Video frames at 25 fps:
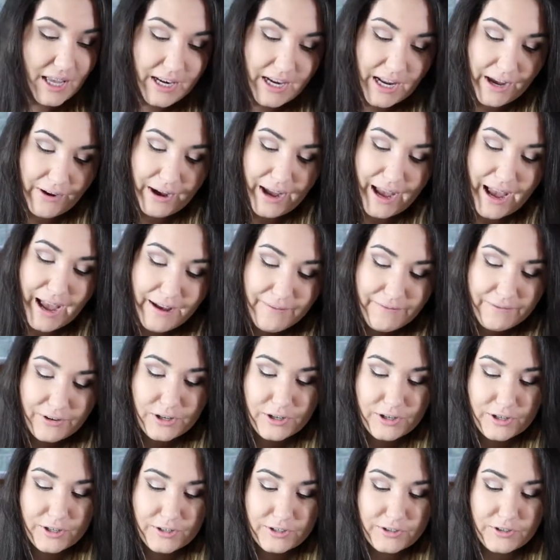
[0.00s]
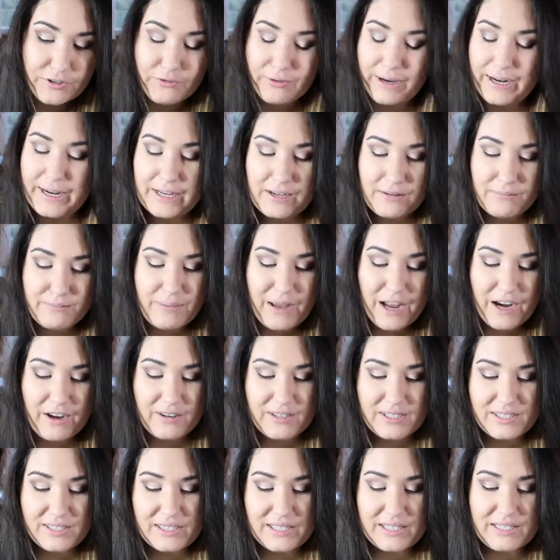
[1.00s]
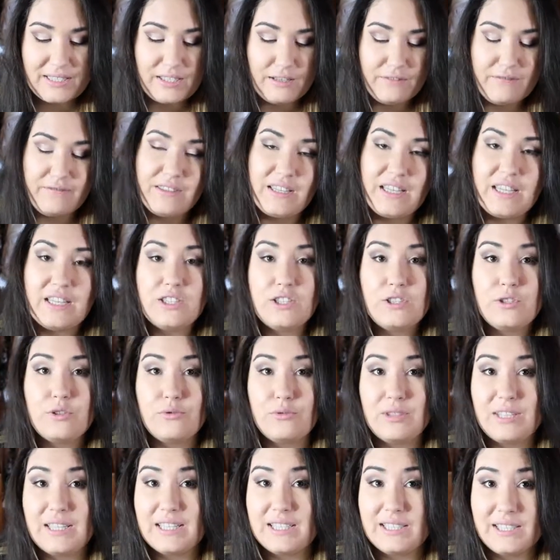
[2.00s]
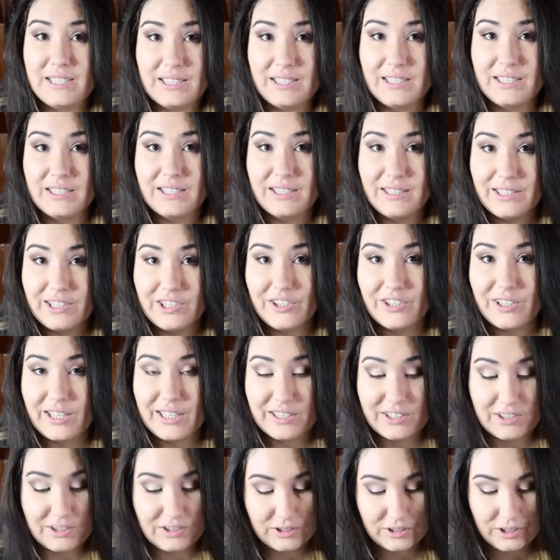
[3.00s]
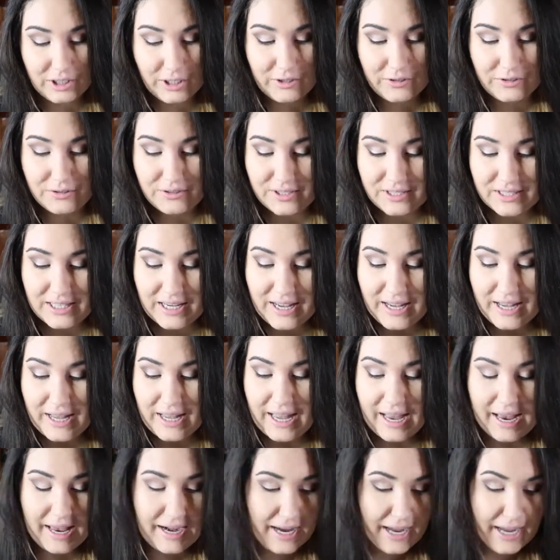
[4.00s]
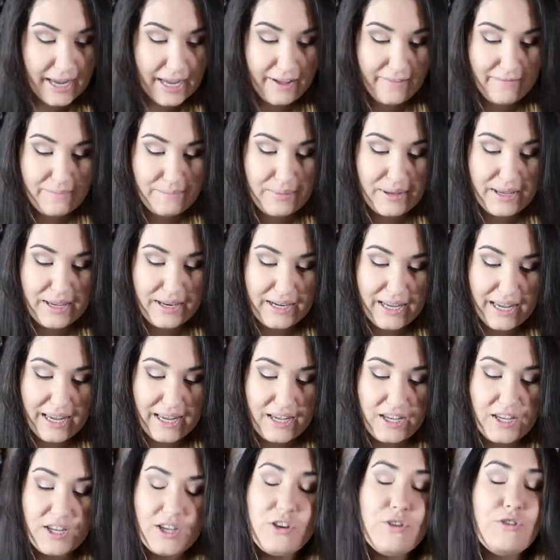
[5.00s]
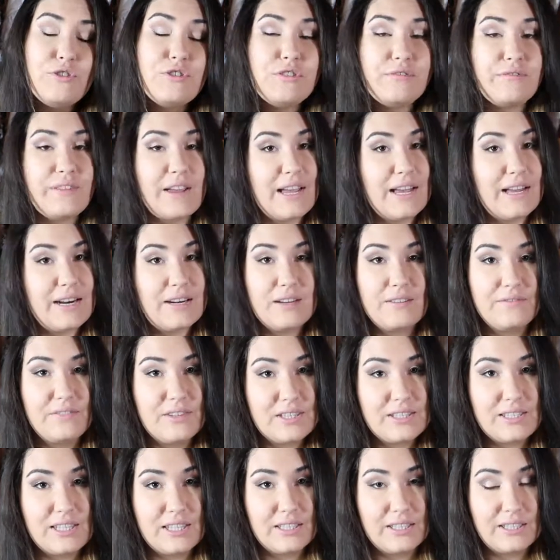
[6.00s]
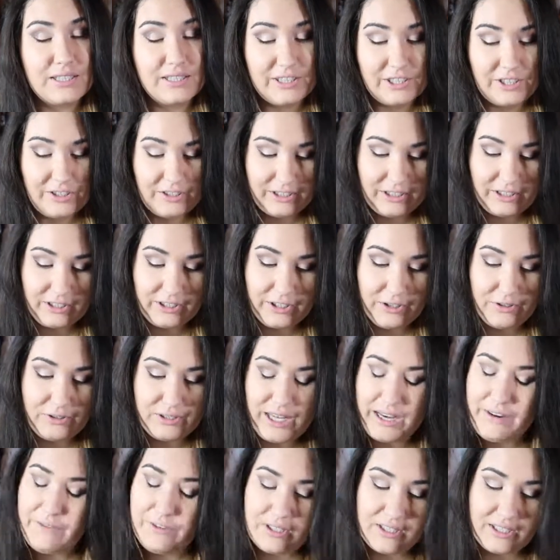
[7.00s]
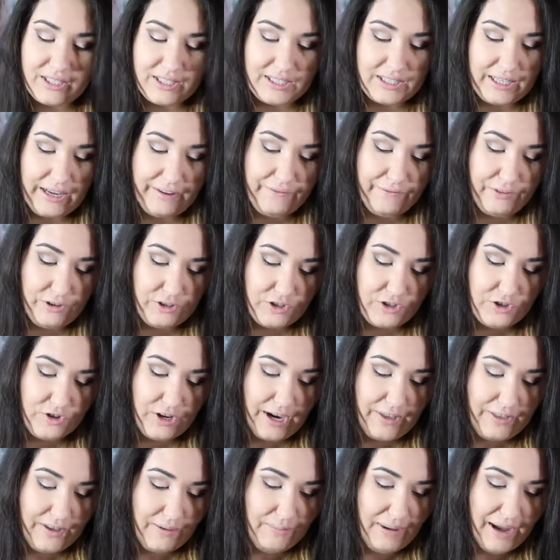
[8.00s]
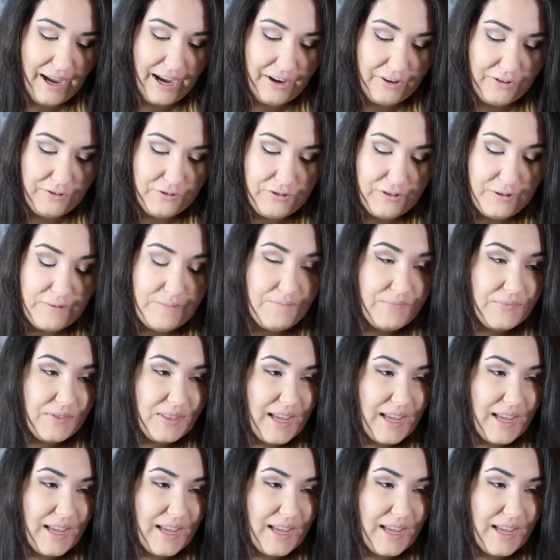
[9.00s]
Now I have heard great comparisons of these to the Stila Glitter and Glows, and I have been a huge fan of the Stila Glitter and Glows ever since I first tried them out.